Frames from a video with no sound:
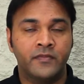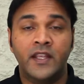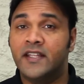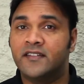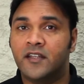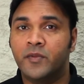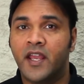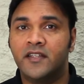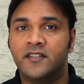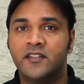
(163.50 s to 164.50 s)
In some
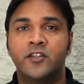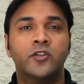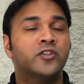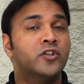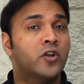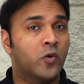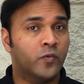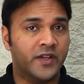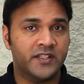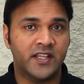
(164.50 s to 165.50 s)
cases, there's no
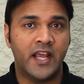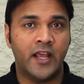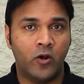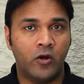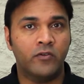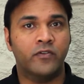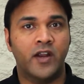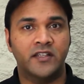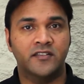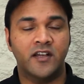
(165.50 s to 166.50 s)
reason at all for
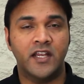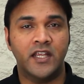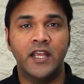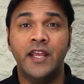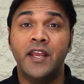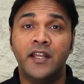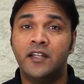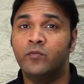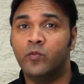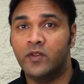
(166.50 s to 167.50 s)
anxiety, and
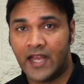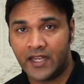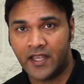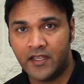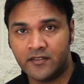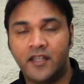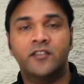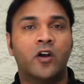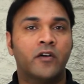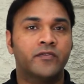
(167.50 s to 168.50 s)
in that case, it's
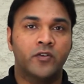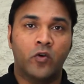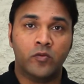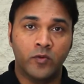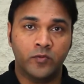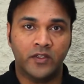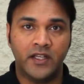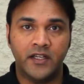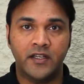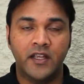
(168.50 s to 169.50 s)
often hormone
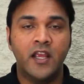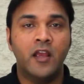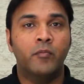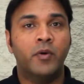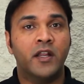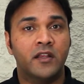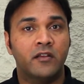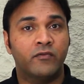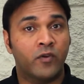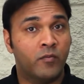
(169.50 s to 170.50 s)
related. But
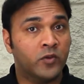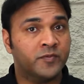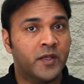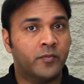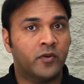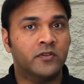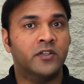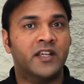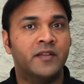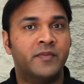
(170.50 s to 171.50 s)
for most people, there
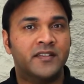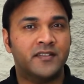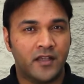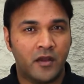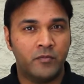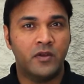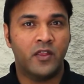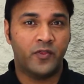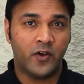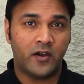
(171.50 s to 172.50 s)
can be some
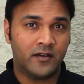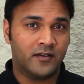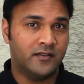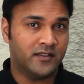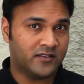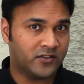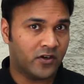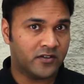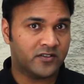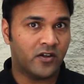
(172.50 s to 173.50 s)
thought that
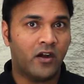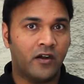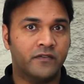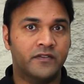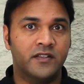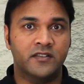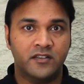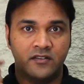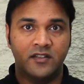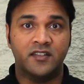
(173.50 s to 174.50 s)
starts off this
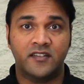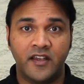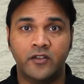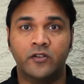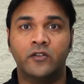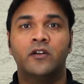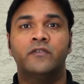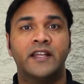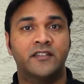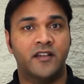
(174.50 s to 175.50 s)
cycle of
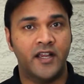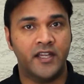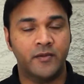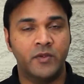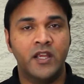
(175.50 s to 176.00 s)
anxiety.